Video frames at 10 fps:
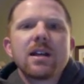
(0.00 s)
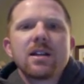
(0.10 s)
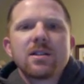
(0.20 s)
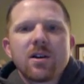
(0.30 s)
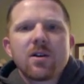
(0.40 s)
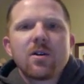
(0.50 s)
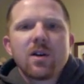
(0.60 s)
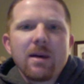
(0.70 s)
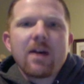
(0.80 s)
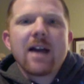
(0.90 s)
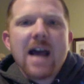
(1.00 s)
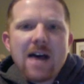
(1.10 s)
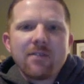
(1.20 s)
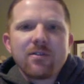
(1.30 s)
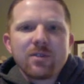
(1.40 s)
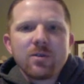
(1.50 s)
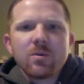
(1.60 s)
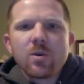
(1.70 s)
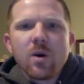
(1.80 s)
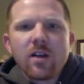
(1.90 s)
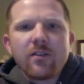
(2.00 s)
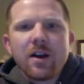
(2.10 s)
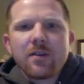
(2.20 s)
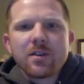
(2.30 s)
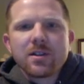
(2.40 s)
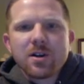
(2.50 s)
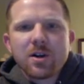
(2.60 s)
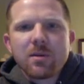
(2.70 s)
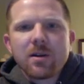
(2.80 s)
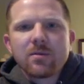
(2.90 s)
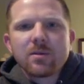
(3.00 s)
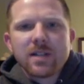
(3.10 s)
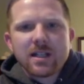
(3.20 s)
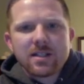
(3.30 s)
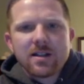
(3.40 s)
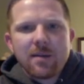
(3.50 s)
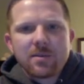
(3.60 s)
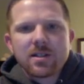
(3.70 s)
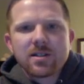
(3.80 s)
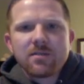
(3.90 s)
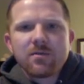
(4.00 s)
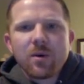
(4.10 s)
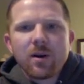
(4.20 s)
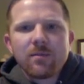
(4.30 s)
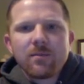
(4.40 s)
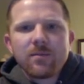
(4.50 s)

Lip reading: So about half of you will qualify for the tournament. We'll take the top 64.